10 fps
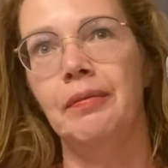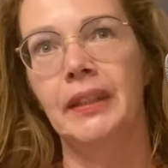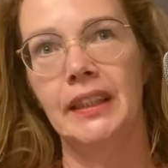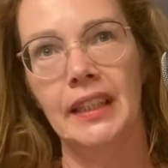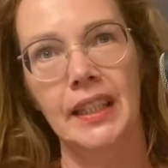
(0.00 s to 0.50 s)

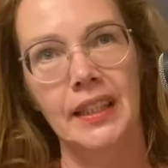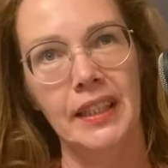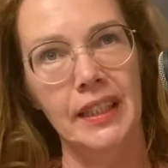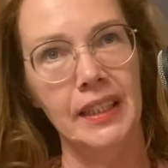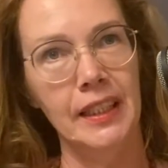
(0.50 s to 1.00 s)
but
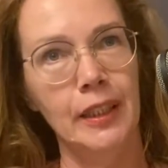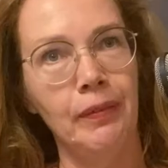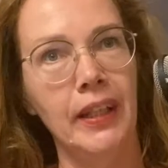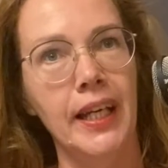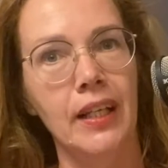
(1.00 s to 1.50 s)
in this
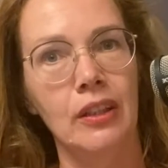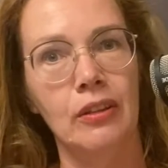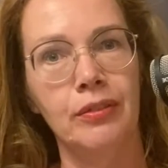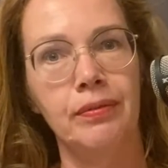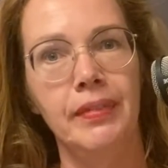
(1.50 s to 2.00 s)
interplay
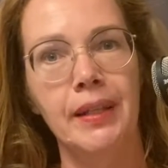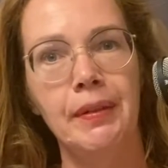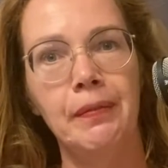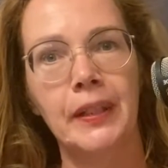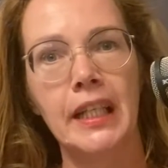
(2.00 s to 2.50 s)
of
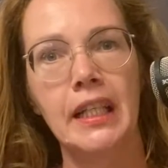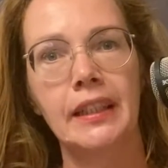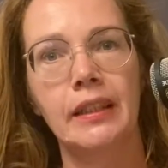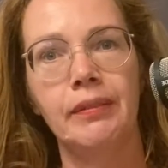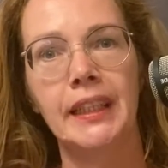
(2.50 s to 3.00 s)
maybe
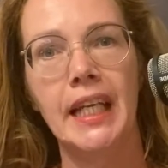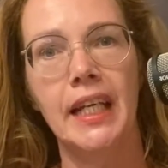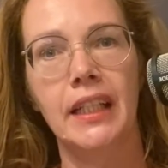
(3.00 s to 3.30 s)
bringing somebody